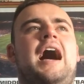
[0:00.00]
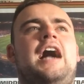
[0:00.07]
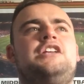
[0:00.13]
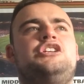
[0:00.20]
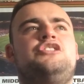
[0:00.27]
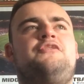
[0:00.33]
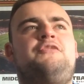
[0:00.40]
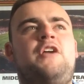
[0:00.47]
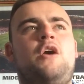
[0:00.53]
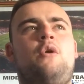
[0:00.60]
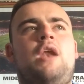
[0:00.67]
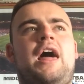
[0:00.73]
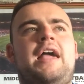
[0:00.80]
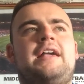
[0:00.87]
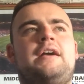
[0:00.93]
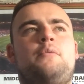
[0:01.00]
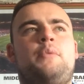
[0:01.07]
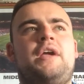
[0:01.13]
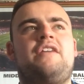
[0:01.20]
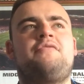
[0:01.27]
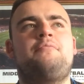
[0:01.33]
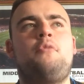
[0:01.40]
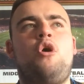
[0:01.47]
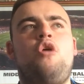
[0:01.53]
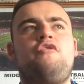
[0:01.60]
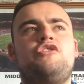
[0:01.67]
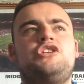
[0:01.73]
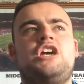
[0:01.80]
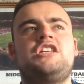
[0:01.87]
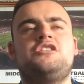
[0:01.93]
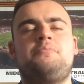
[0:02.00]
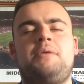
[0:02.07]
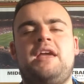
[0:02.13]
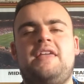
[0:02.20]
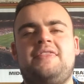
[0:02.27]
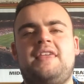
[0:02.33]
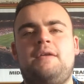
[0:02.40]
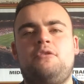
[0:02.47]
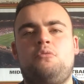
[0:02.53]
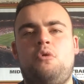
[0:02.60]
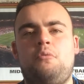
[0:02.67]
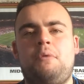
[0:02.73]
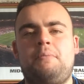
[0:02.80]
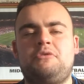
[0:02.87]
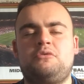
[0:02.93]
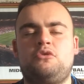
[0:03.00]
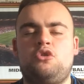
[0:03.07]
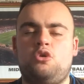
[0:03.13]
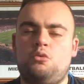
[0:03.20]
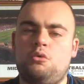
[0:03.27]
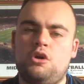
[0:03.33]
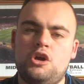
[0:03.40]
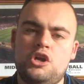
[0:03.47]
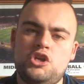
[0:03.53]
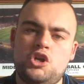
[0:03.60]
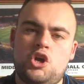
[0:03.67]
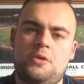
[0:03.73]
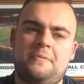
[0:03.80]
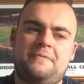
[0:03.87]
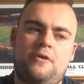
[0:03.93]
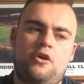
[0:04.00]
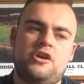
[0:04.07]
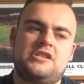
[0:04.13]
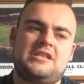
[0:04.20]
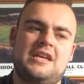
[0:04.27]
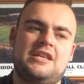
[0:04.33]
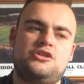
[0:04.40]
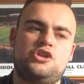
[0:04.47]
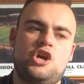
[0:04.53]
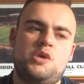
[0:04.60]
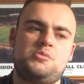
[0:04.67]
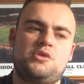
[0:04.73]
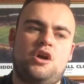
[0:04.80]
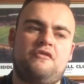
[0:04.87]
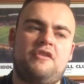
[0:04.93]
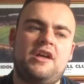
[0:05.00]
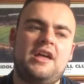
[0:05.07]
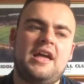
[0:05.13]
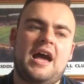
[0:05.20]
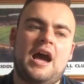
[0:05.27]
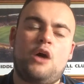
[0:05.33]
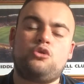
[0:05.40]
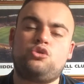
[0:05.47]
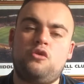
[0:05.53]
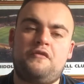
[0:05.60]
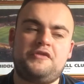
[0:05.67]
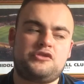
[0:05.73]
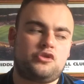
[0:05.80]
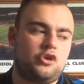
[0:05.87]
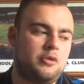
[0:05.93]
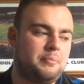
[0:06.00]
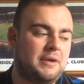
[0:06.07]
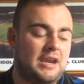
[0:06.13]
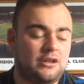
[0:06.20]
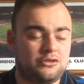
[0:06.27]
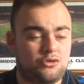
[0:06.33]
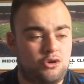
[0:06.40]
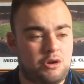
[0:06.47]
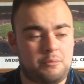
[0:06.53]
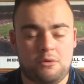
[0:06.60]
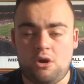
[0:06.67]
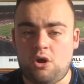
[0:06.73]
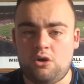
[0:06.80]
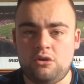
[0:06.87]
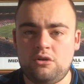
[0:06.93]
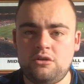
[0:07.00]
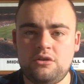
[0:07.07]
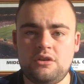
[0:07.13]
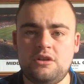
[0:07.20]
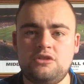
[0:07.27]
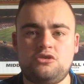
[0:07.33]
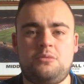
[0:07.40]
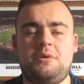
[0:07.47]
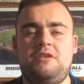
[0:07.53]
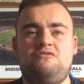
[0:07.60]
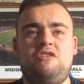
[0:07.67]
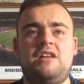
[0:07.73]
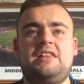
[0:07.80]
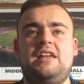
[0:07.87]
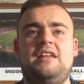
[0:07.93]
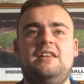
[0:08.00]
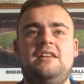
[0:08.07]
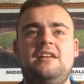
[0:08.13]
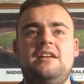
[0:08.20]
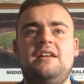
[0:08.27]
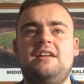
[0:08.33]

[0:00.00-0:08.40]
I just feel like we have more of a chance of beating them than what maybe we do Nottingham Forest in terms of how tough it's going to be. Now, don't get me wrong. Do you know what I mean? Reading